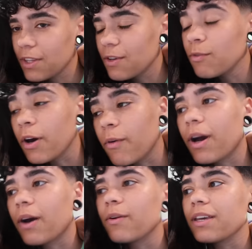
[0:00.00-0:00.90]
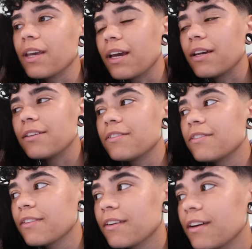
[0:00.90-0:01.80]
You know how he
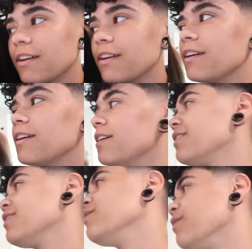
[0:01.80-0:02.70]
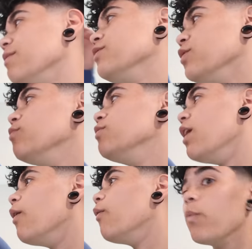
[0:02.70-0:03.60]
is. You you know.